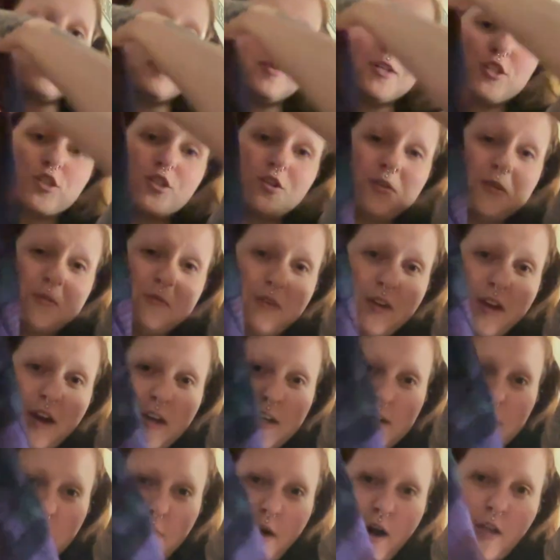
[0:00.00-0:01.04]
me show you the
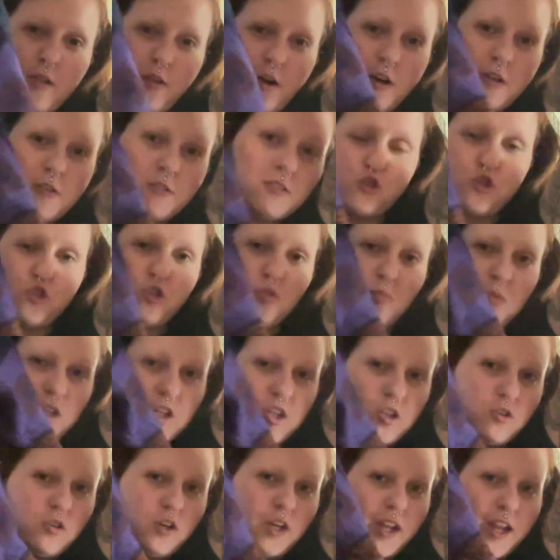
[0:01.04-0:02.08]
item. Hello. Super
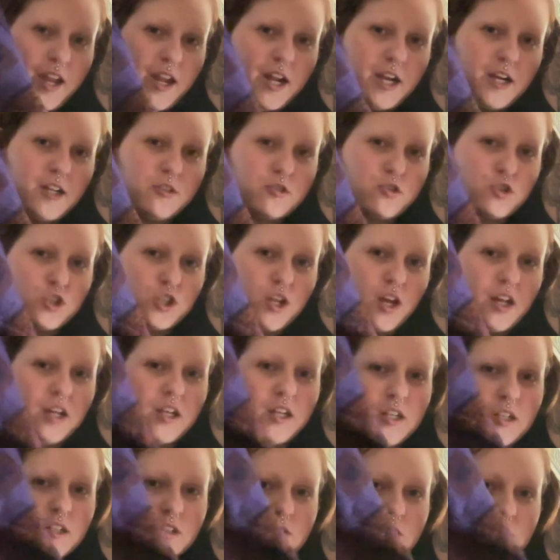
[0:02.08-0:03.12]
cute, like 80s or
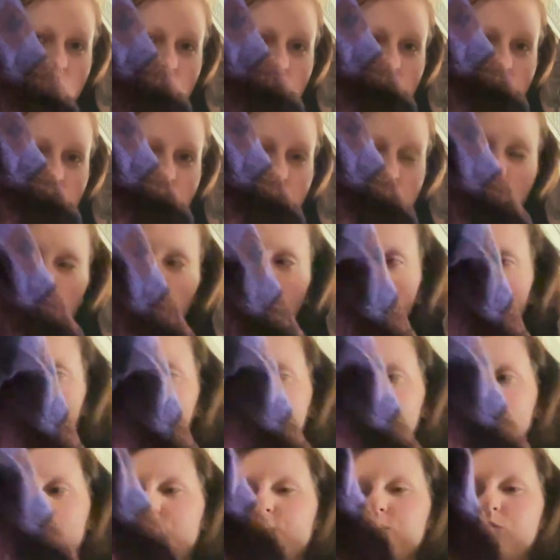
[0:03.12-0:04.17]
90s
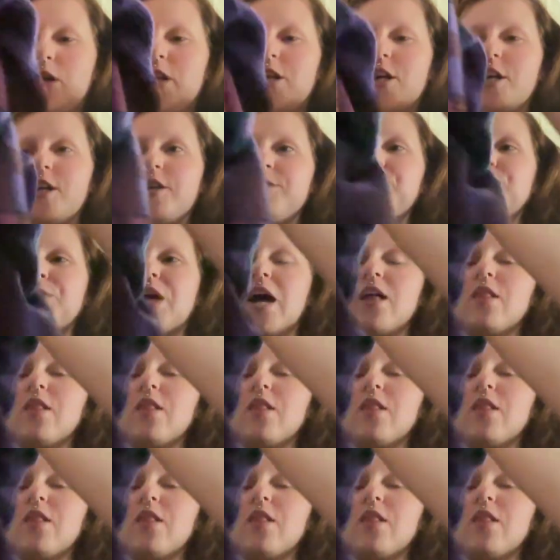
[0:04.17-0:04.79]
grandpa sweater. I